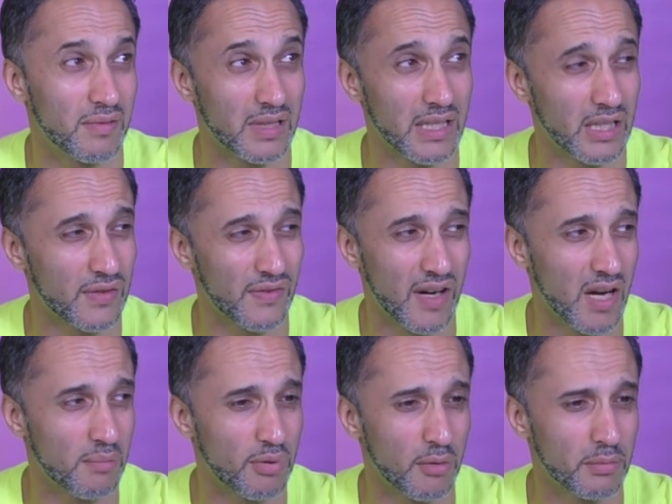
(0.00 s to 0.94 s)
in actual fact,
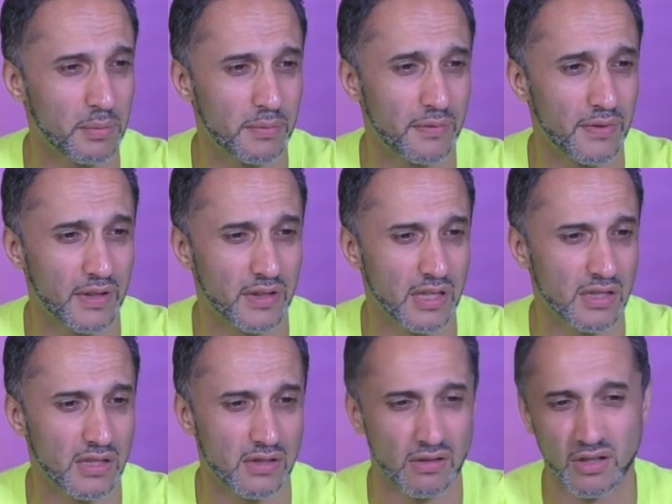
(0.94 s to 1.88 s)
I probably prefer
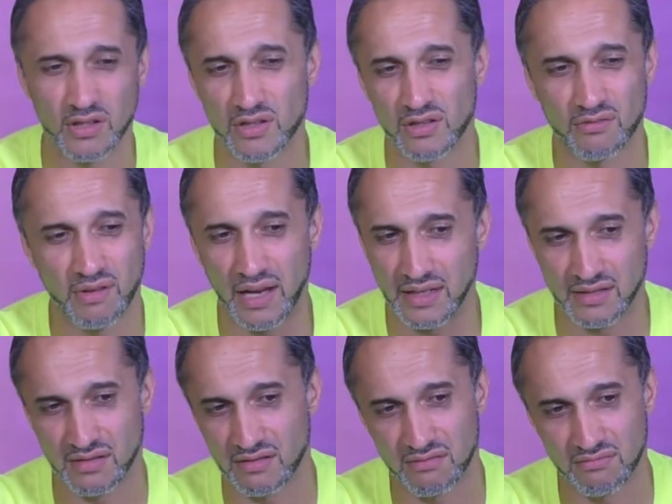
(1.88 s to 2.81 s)
this design to the
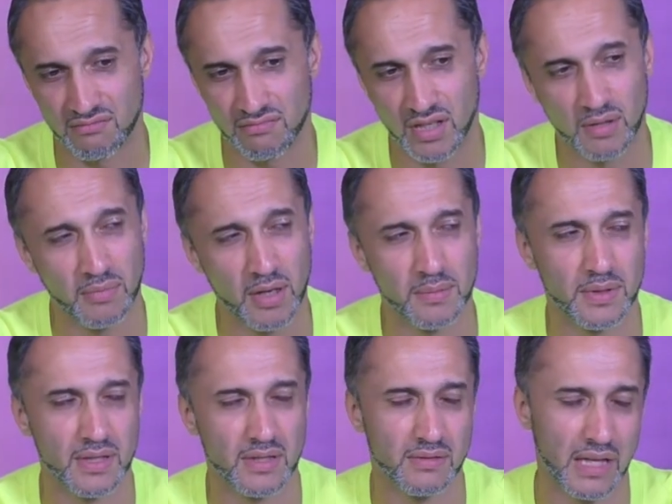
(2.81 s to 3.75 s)
rest. Uh, maybe
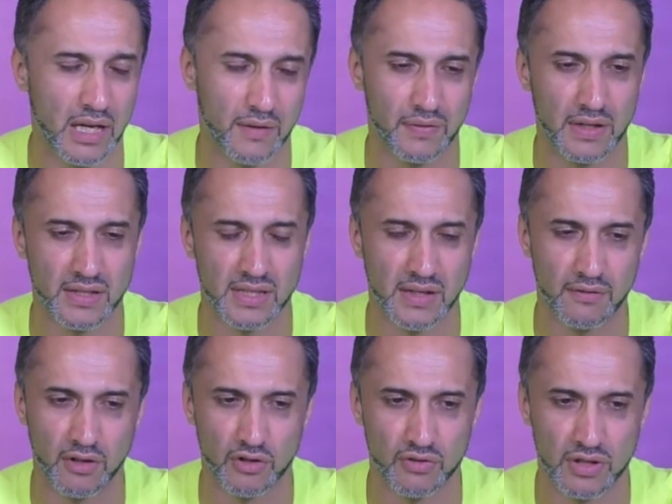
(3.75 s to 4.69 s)
the nanoflare
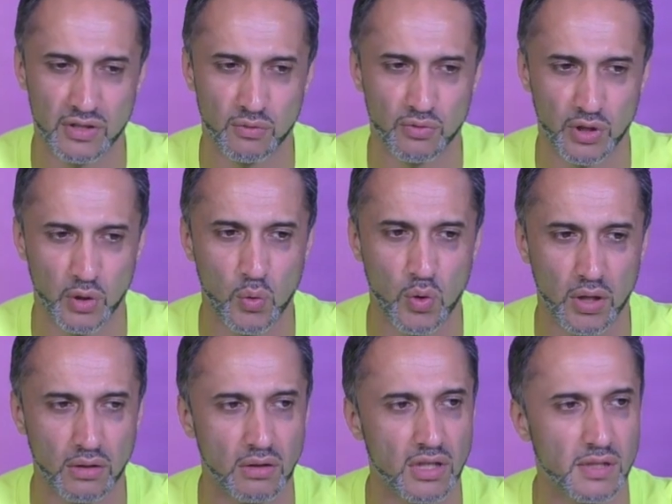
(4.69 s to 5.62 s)
700 is also
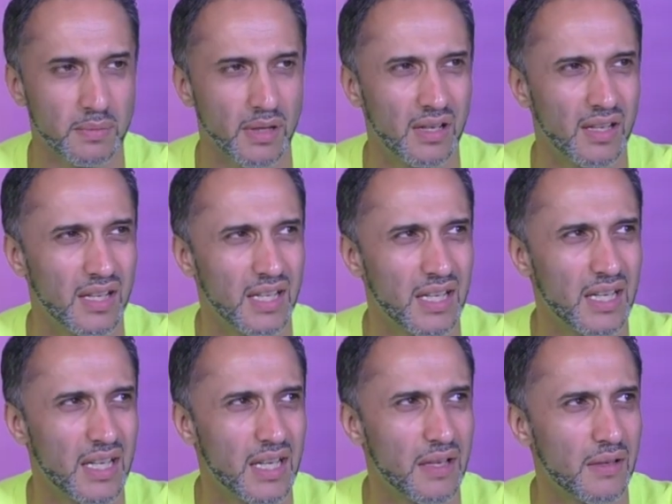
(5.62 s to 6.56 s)
quite nice, but
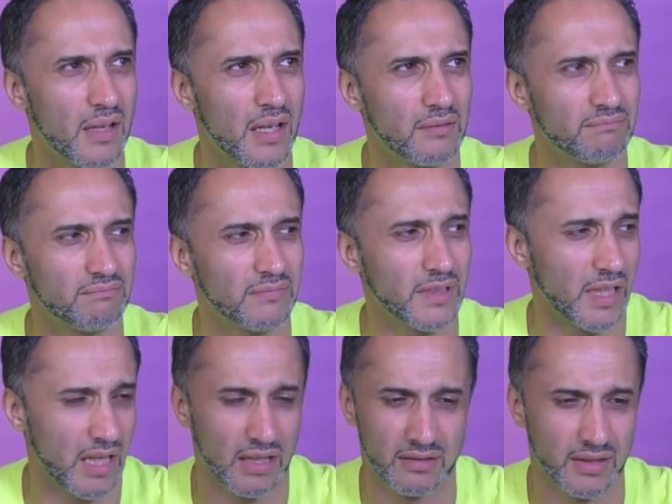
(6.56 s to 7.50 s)

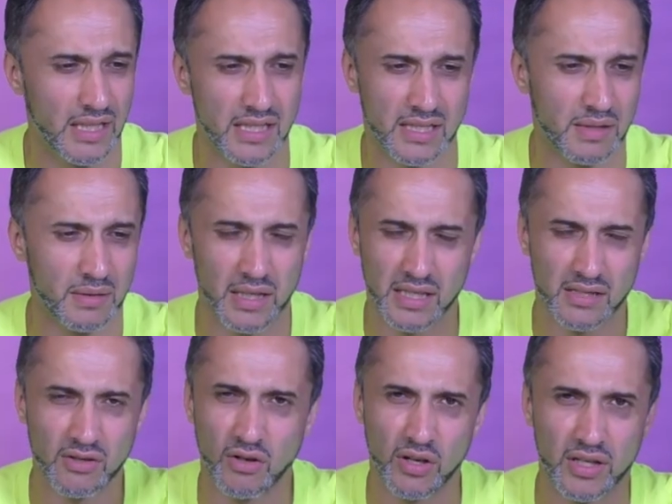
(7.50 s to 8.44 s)
yeah, it's
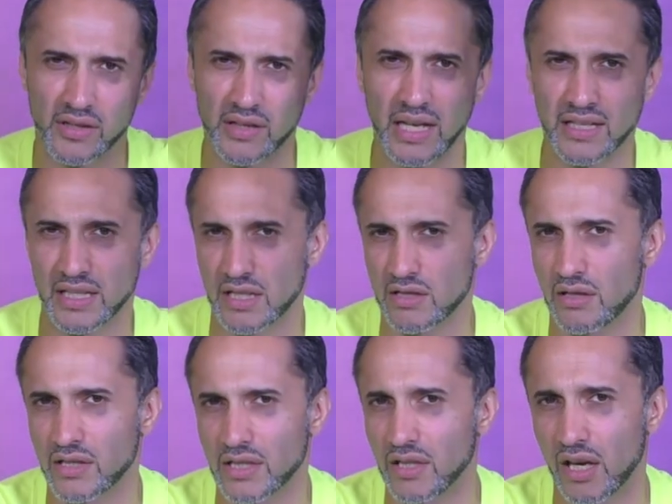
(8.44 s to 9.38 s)
it's not that
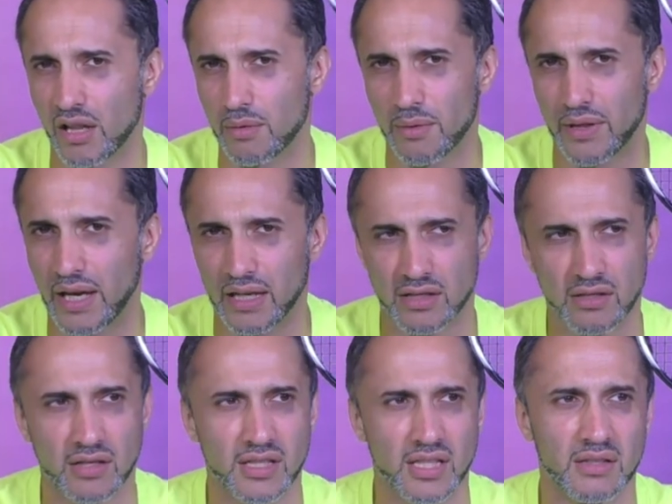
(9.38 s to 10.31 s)
exciting. None of them are that
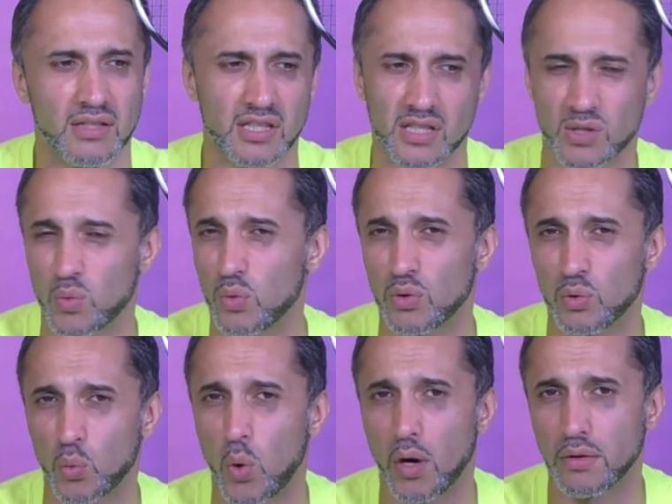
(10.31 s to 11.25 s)
exciting. This is qu
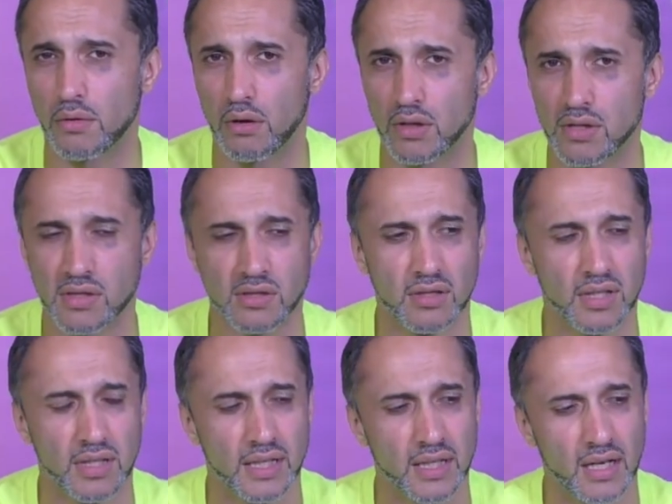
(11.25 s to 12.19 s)
quite nice.
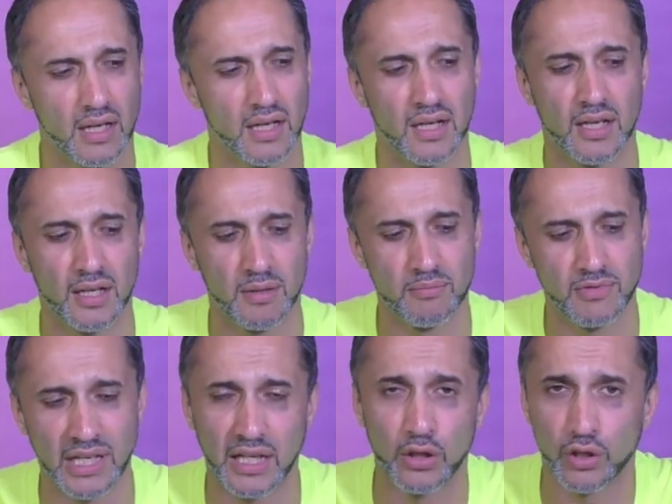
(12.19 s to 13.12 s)
Uh,
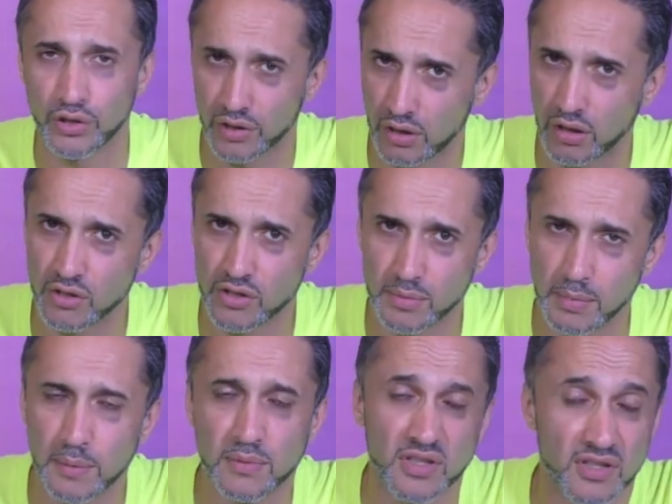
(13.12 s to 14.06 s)
take a look at the close-up
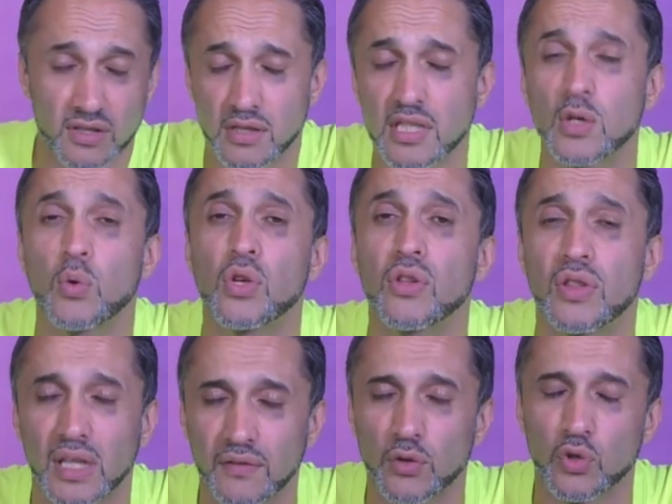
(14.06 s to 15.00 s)
images and see what you
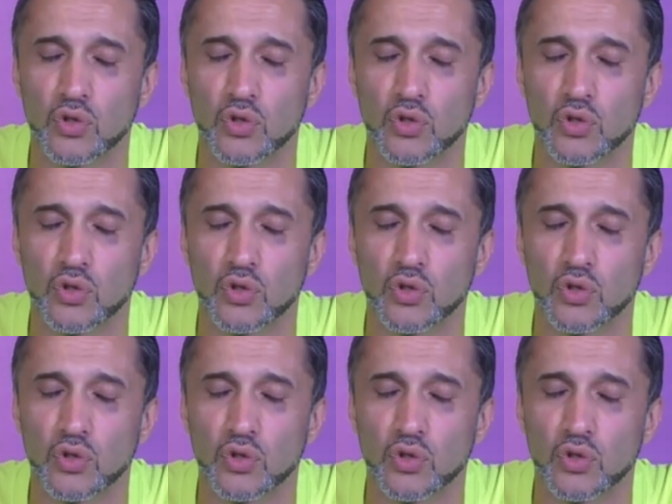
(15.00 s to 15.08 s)
think for